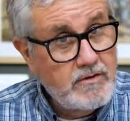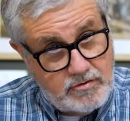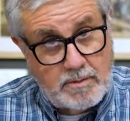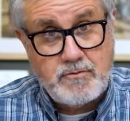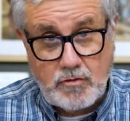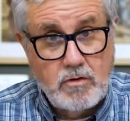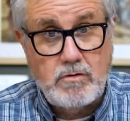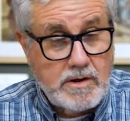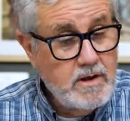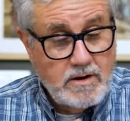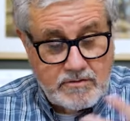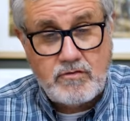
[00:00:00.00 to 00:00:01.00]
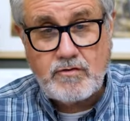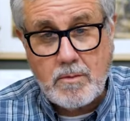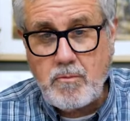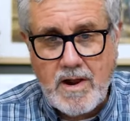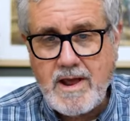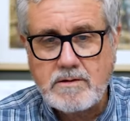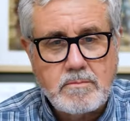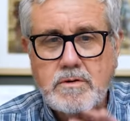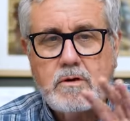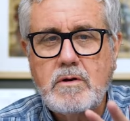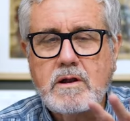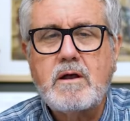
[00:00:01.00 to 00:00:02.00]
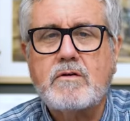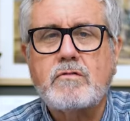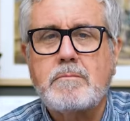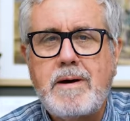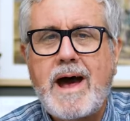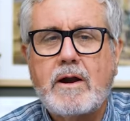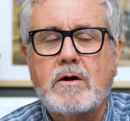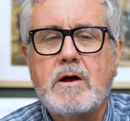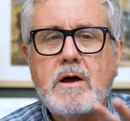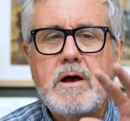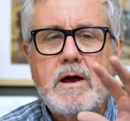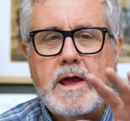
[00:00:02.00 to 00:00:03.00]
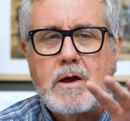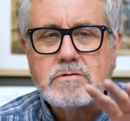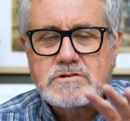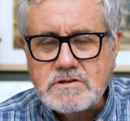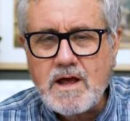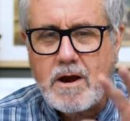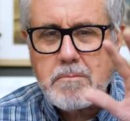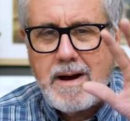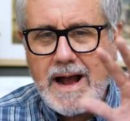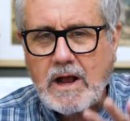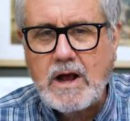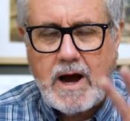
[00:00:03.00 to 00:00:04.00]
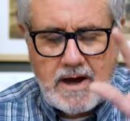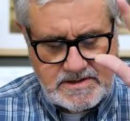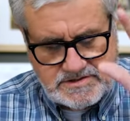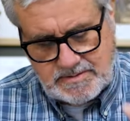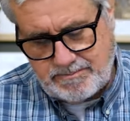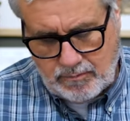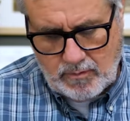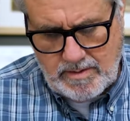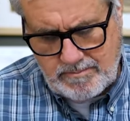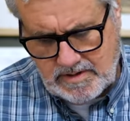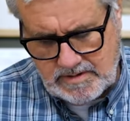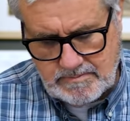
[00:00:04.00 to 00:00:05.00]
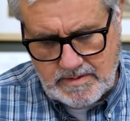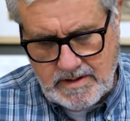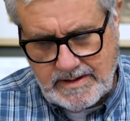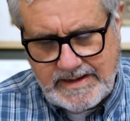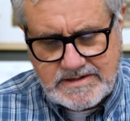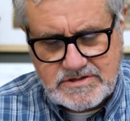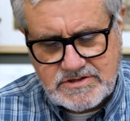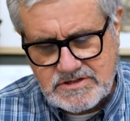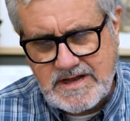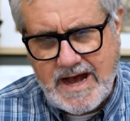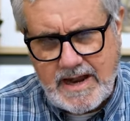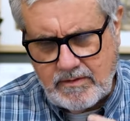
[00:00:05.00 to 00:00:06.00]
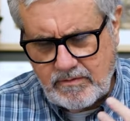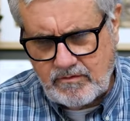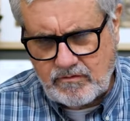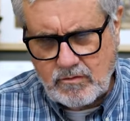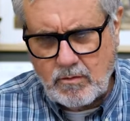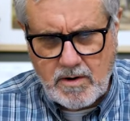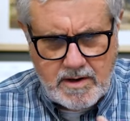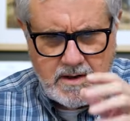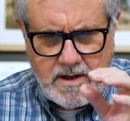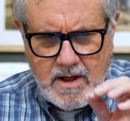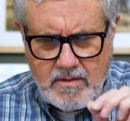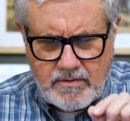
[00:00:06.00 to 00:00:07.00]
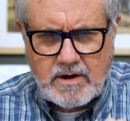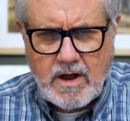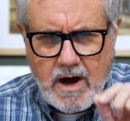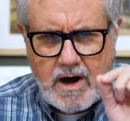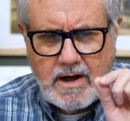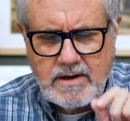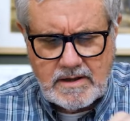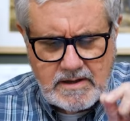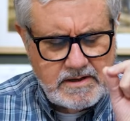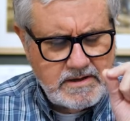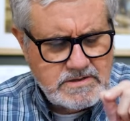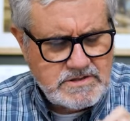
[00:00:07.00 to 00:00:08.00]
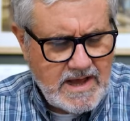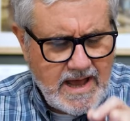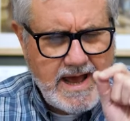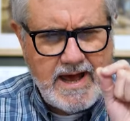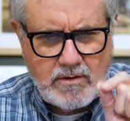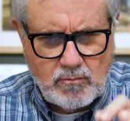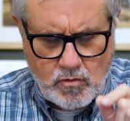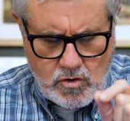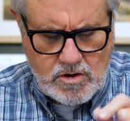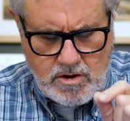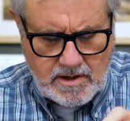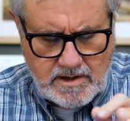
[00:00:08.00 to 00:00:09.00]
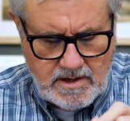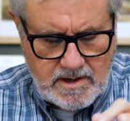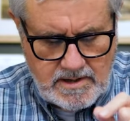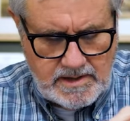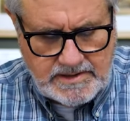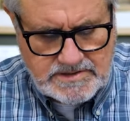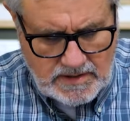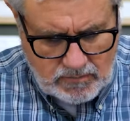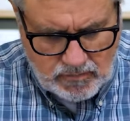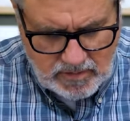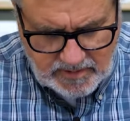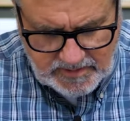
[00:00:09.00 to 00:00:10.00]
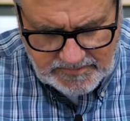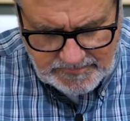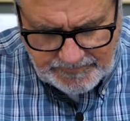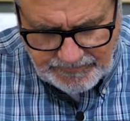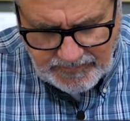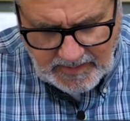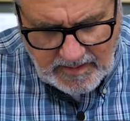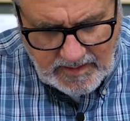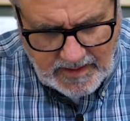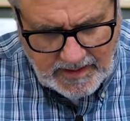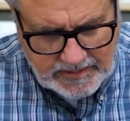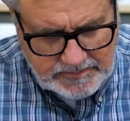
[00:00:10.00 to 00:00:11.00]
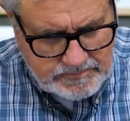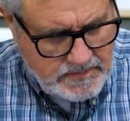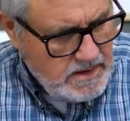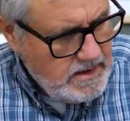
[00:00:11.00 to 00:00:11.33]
some random dude, it doesn't matter. He was there by God's appointment. It's a sign in the story that God is at work. He's at work. I